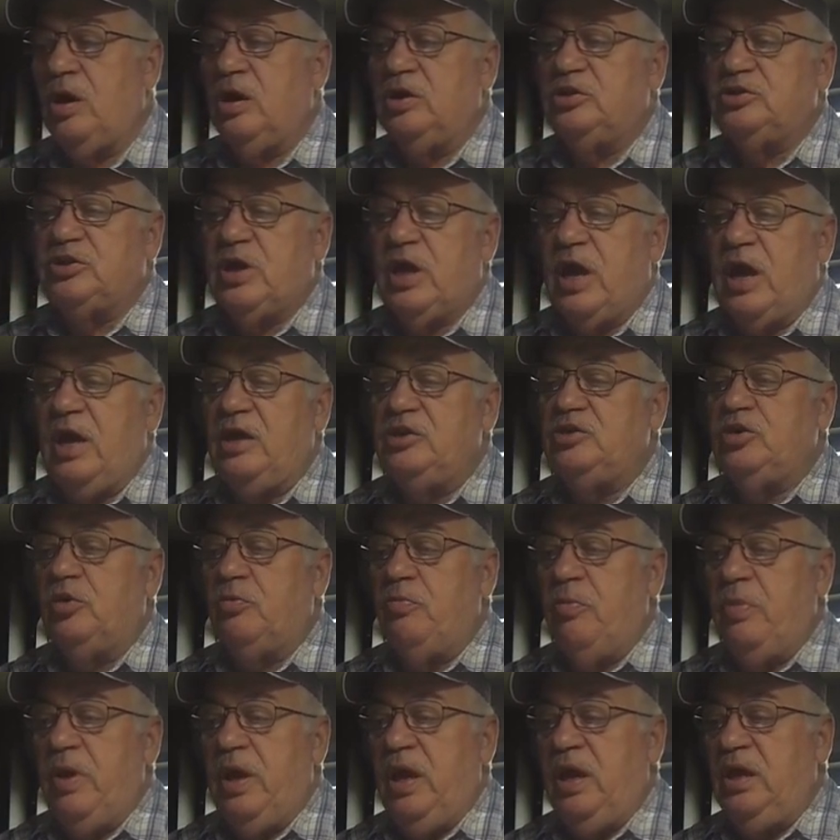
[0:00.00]
Schedule
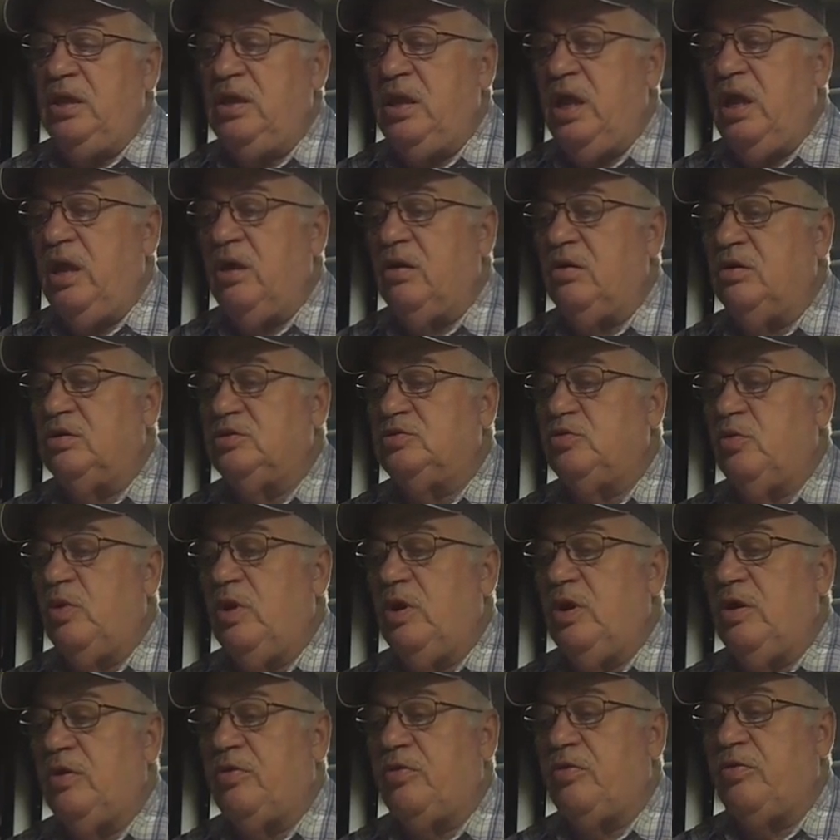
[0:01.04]
B deals
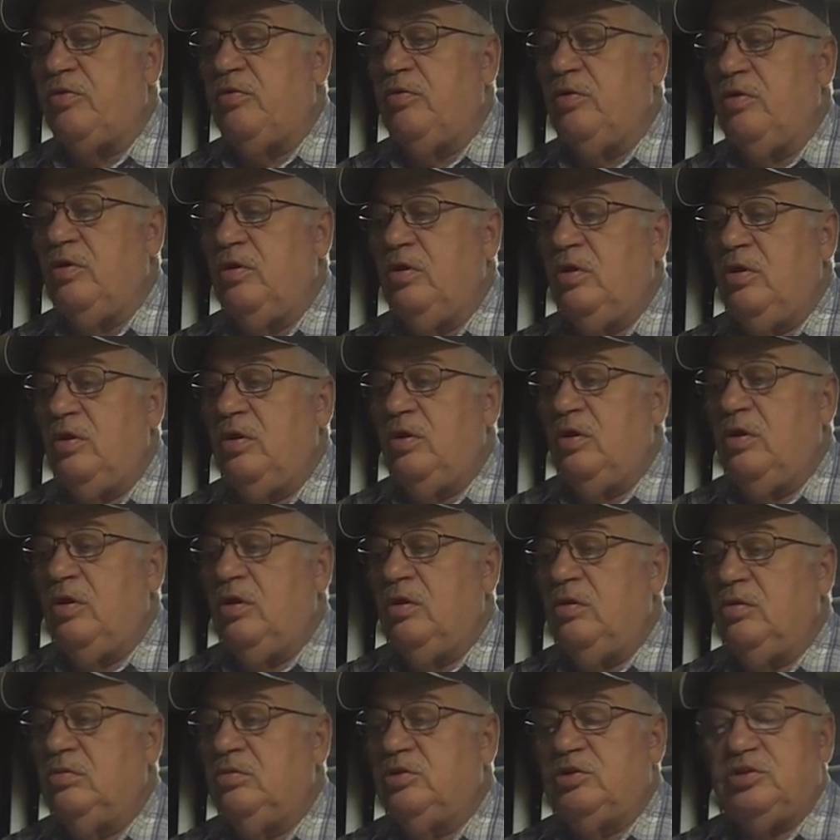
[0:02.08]
with
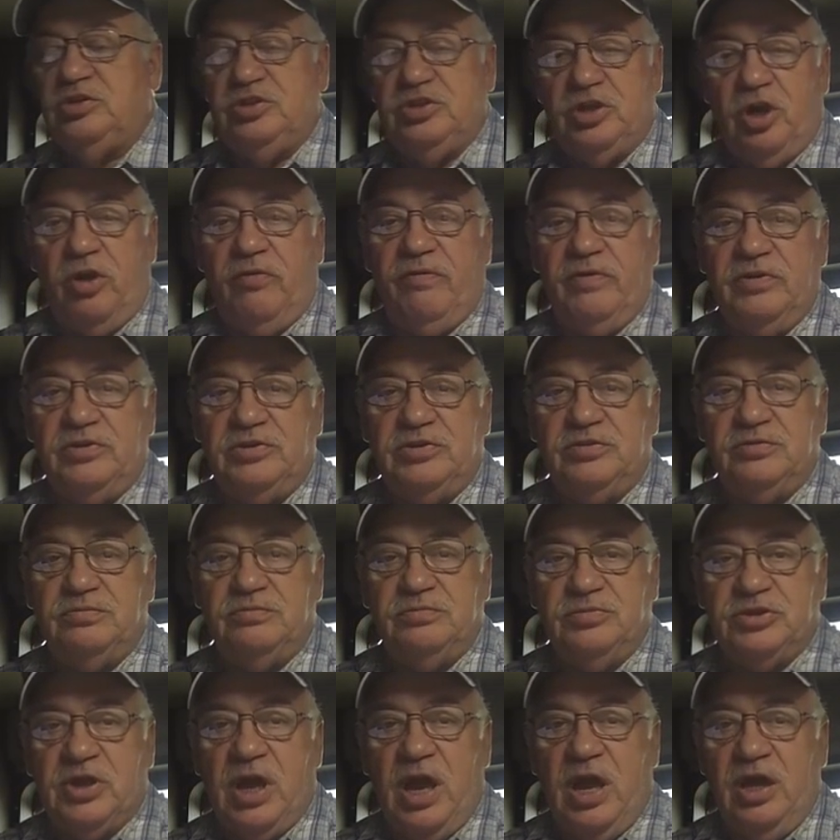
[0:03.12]
service
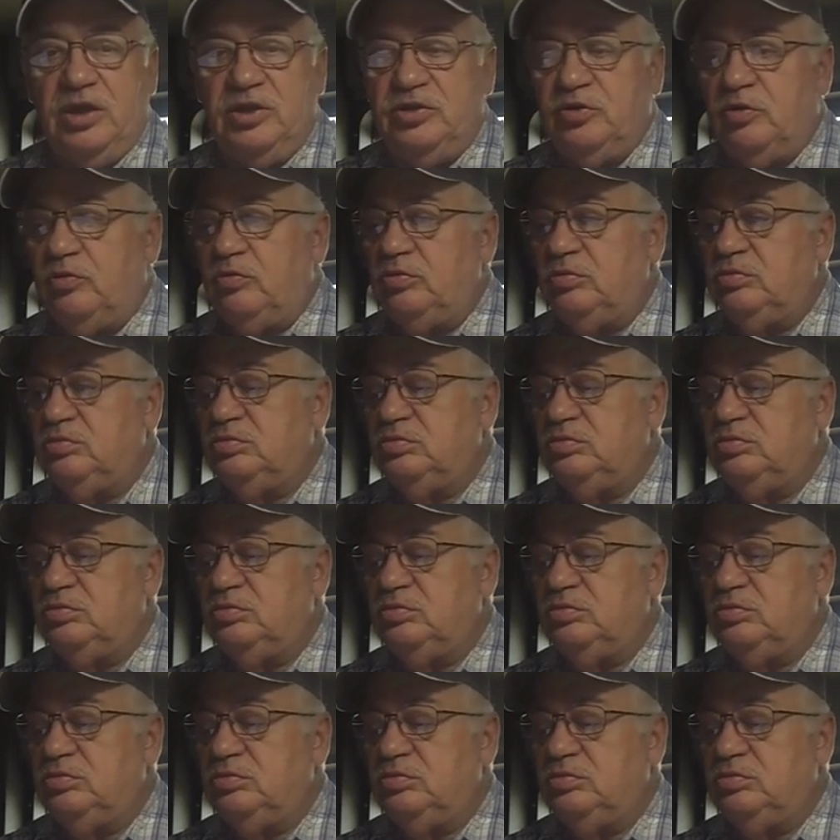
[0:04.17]
schedule,